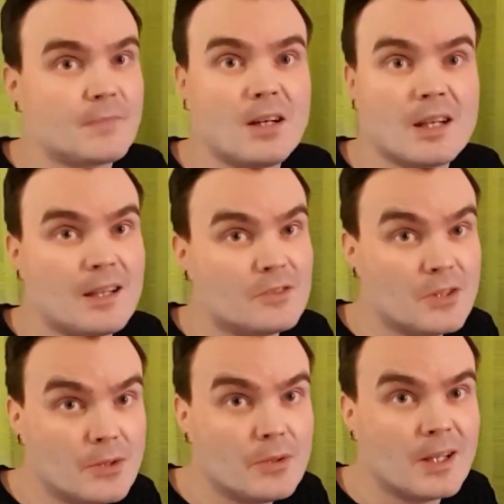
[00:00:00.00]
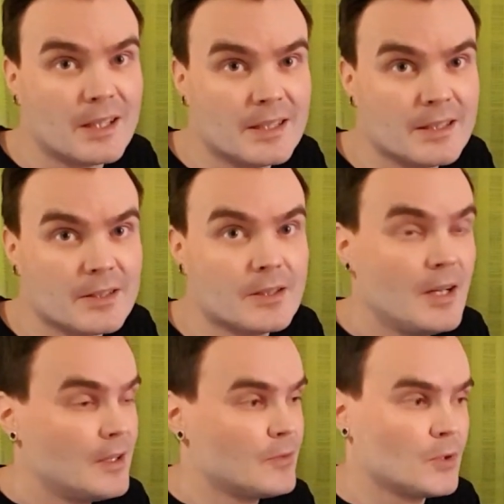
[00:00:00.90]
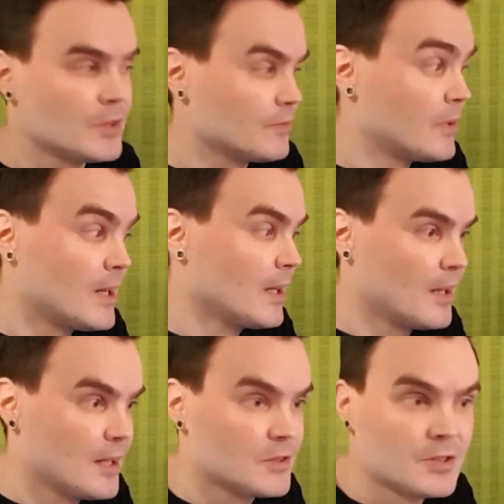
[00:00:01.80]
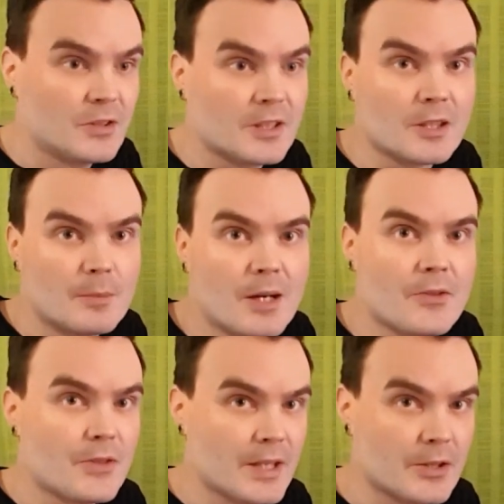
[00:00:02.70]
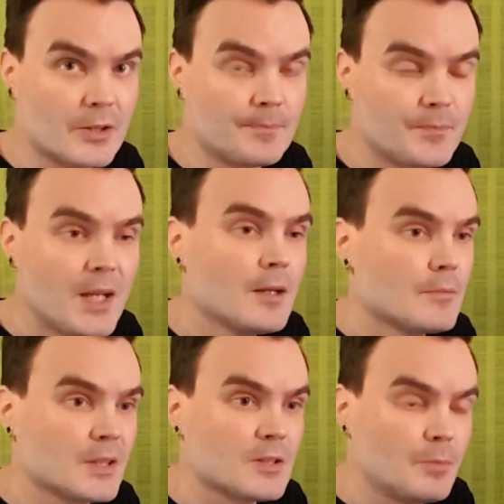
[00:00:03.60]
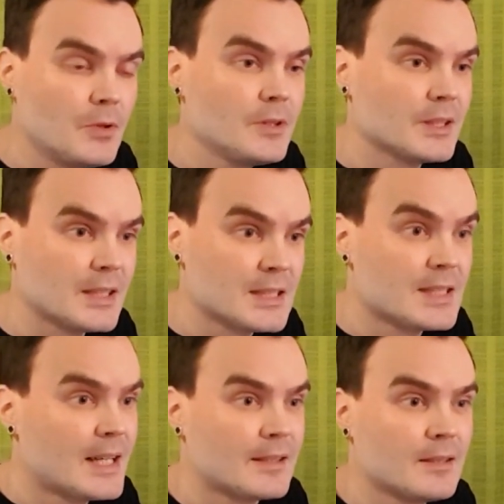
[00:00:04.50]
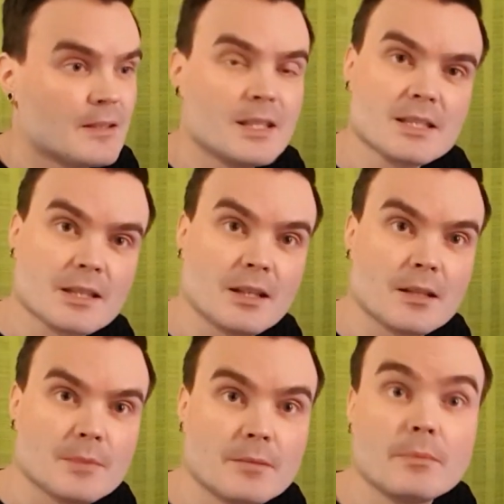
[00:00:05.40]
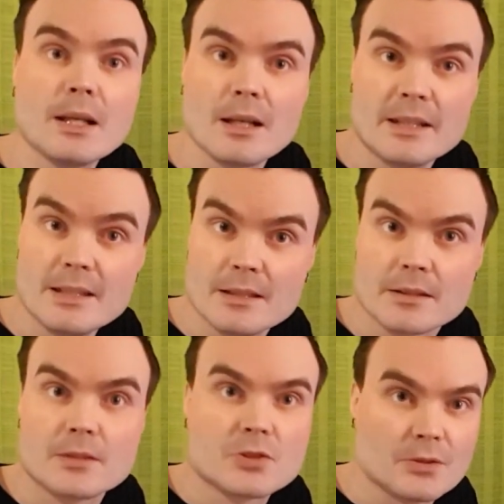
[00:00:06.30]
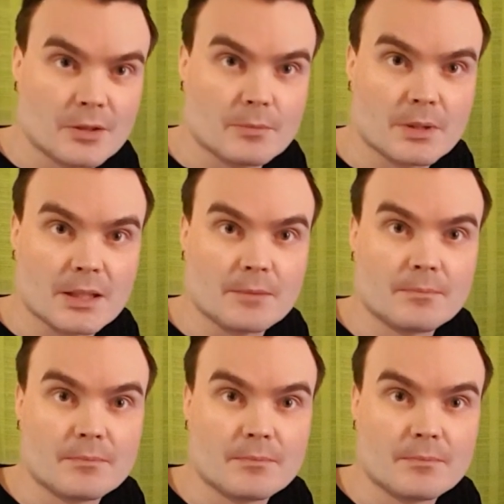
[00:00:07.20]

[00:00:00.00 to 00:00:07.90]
I have no idea what file I was talking about there, but the point is that this time Milla didn't join me.